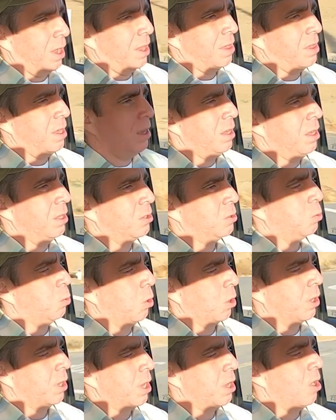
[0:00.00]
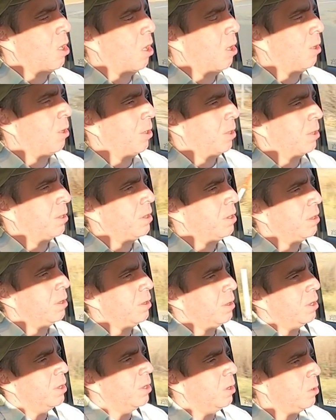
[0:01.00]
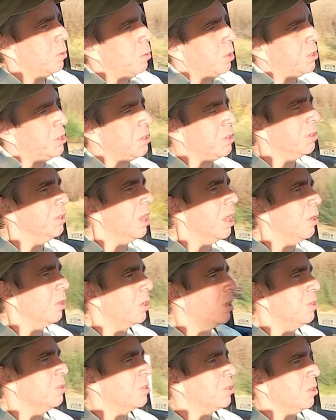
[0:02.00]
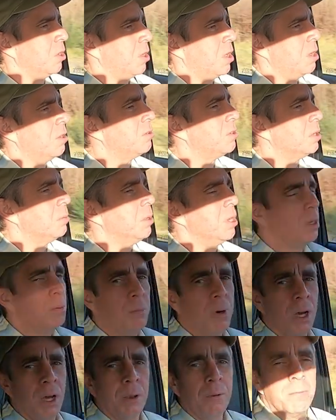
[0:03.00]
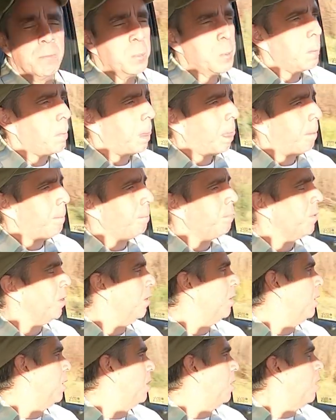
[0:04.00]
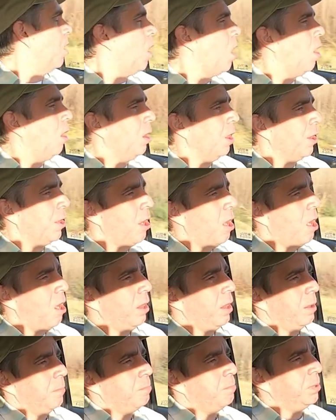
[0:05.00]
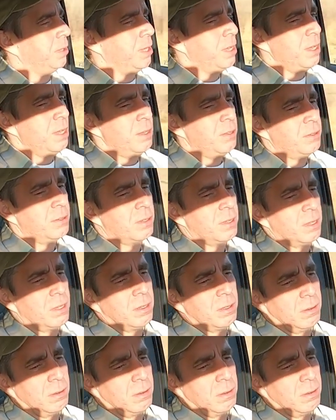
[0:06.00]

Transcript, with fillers: I think it's working hard, which is a little concerning to me, but all in all, I'm pleased.